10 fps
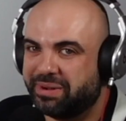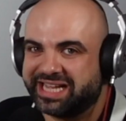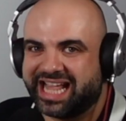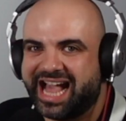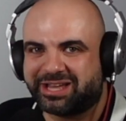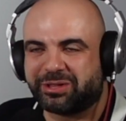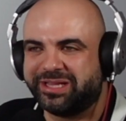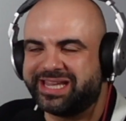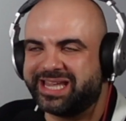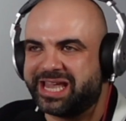But
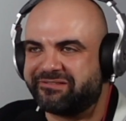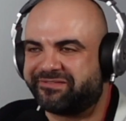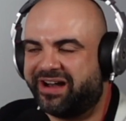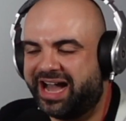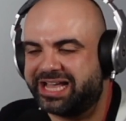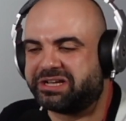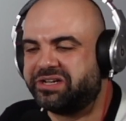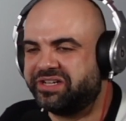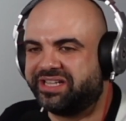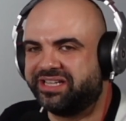actually, if I
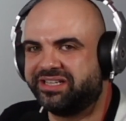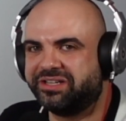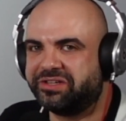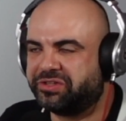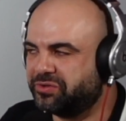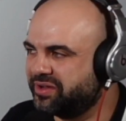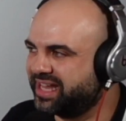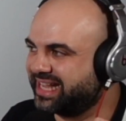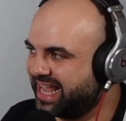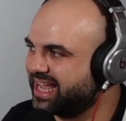could do it
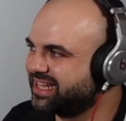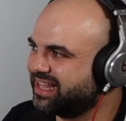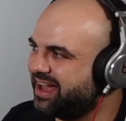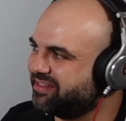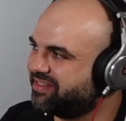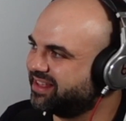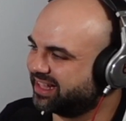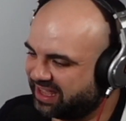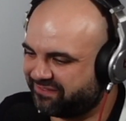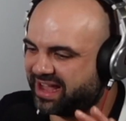again, I think like
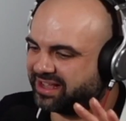if